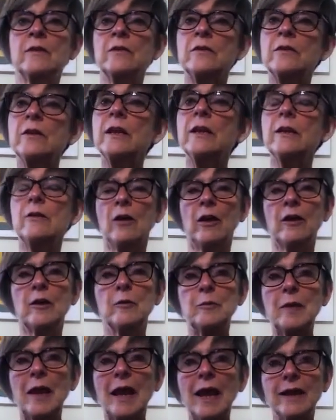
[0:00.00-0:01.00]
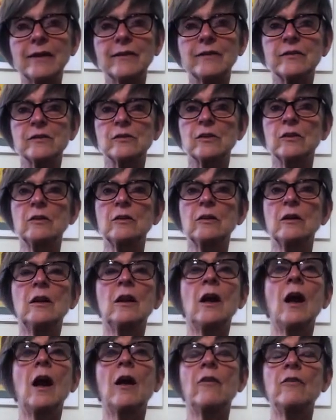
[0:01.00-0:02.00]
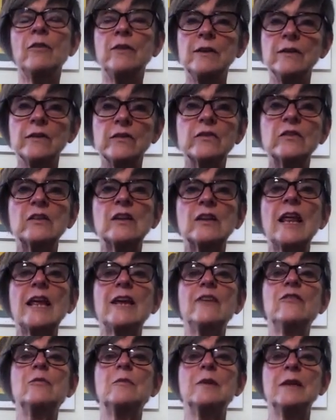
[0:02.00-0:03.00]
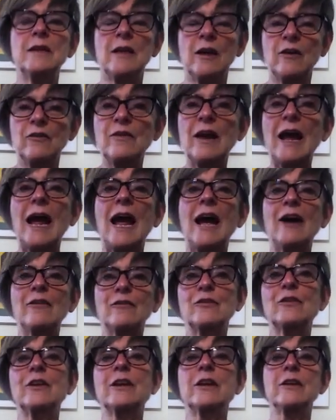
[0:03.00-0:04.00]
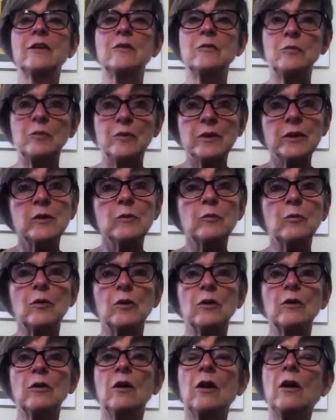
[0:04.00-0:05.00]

sit on a pedestal of the enslavement of African people,